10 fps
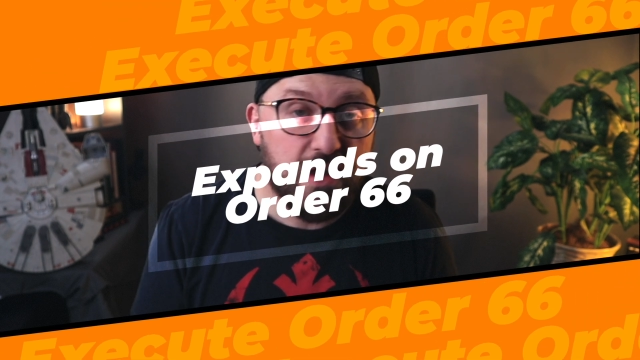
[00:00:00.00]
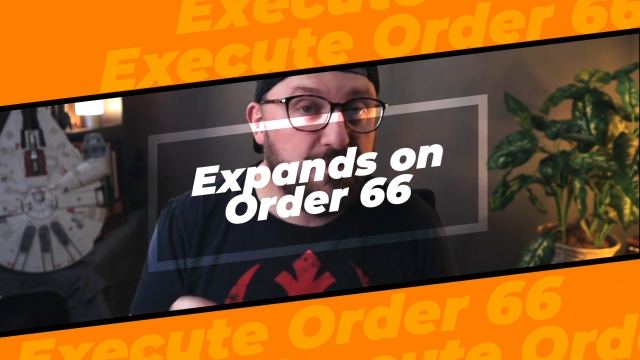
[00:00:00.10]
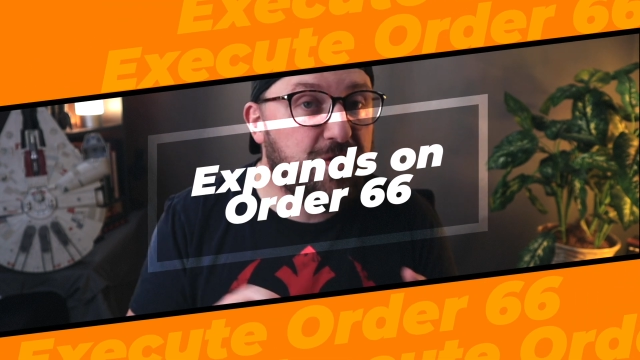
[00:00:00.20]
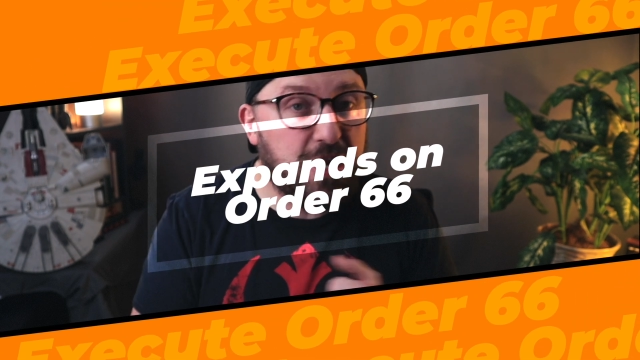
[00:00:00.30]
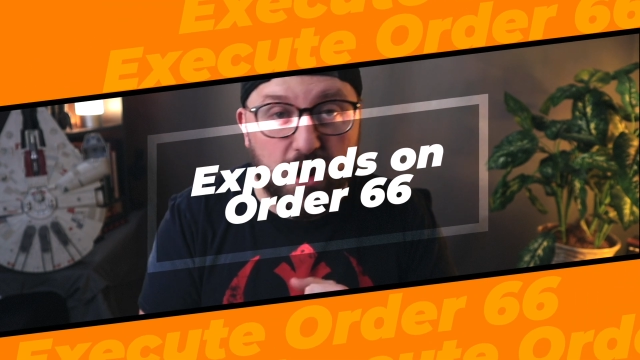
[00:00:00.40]

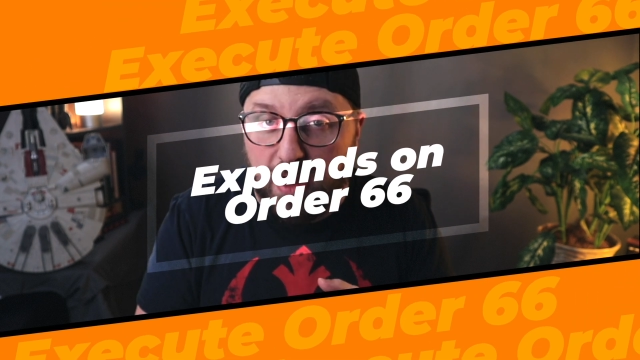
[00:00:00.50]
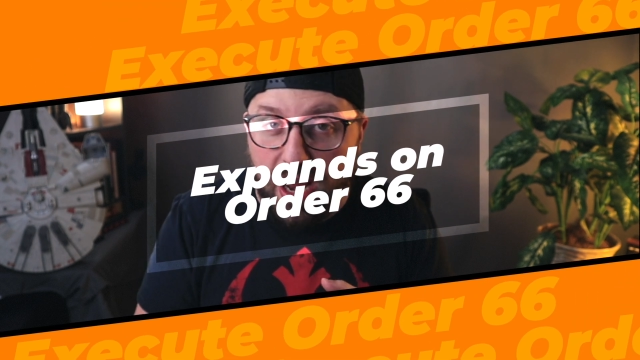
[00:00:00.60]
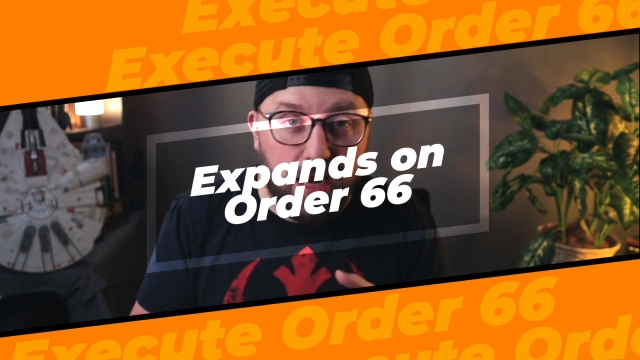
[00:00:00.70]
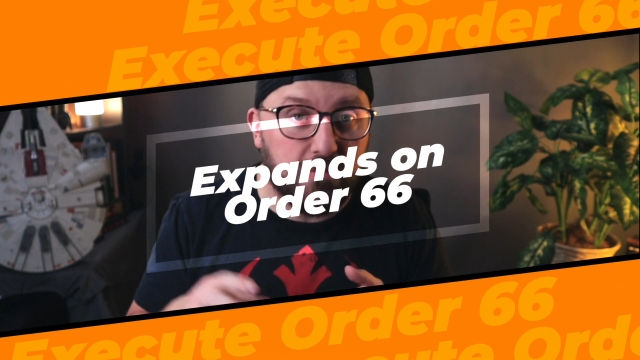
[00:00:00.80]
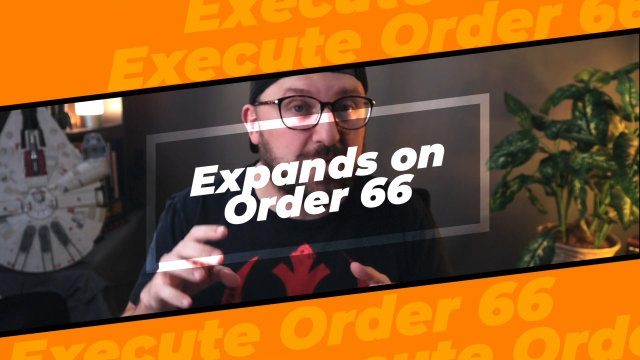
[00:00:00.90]
Video
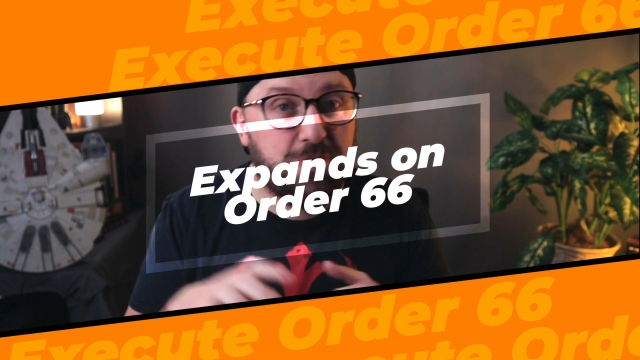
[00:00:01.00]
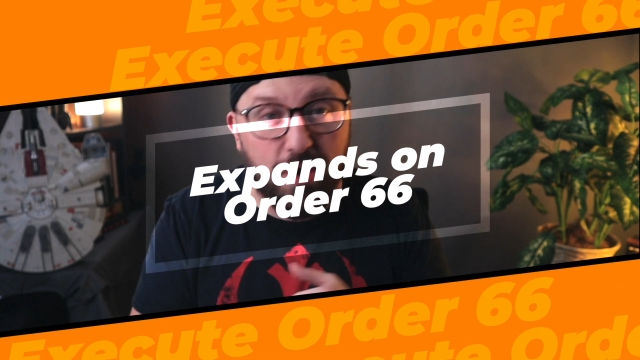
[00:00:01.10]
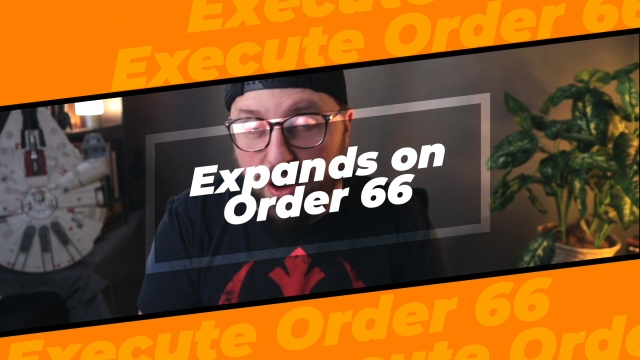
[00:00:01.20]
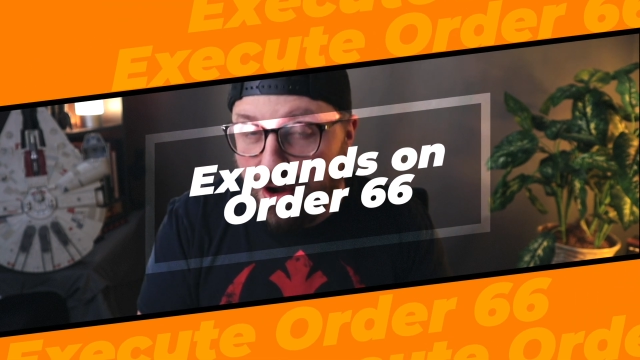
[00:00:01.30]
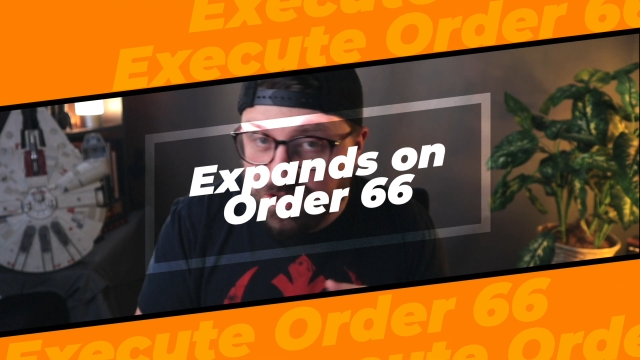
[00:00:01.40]
games,
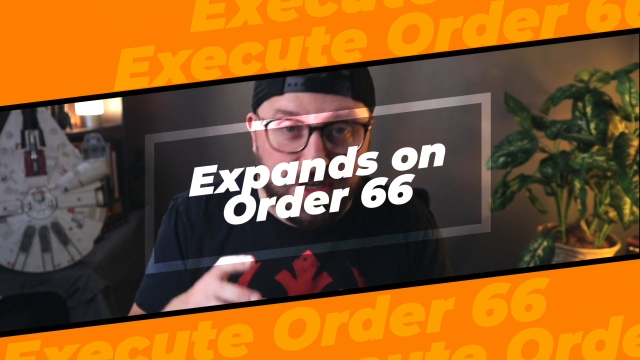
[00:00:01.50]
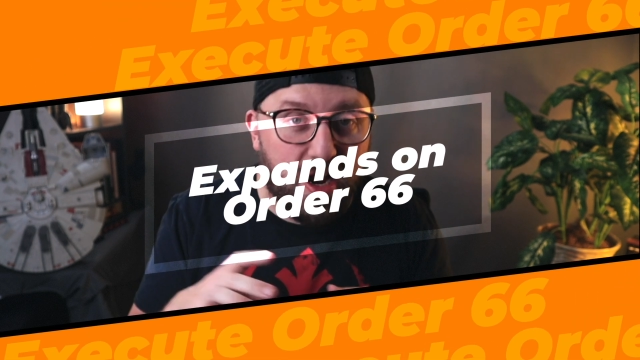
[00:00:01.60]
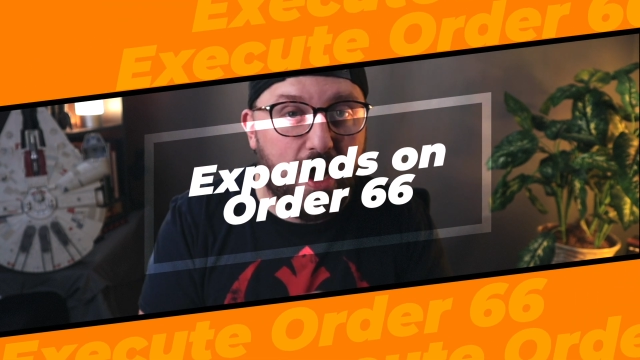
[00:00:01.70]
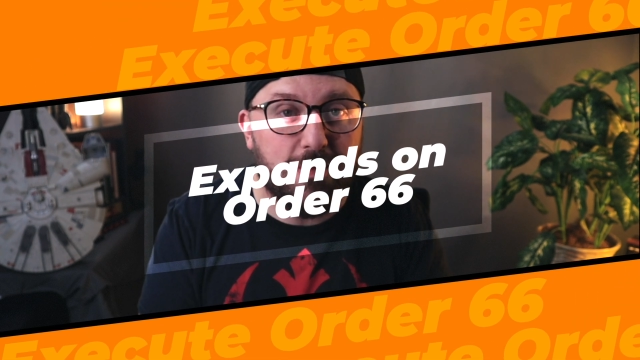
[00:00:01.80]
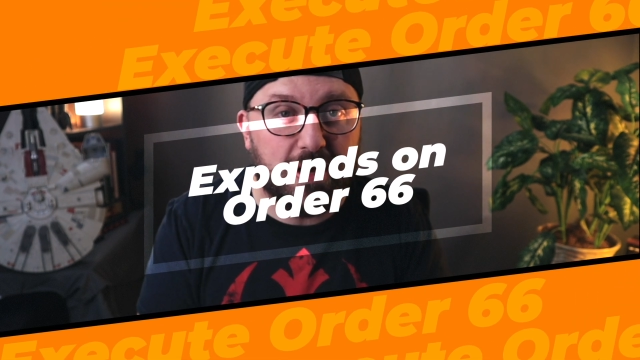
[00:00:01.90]
books,
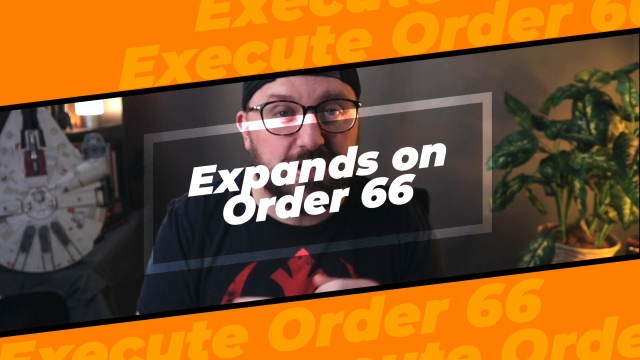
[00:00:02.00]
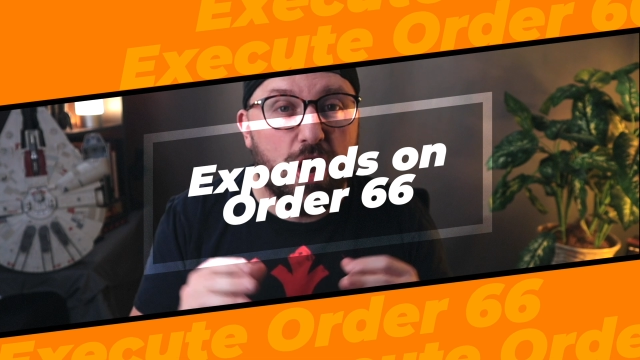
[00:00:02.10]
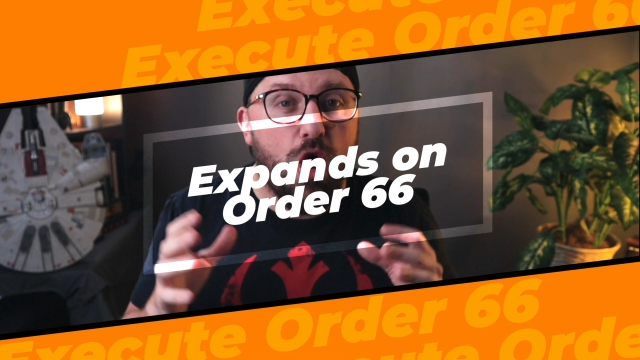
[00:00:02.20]
comics,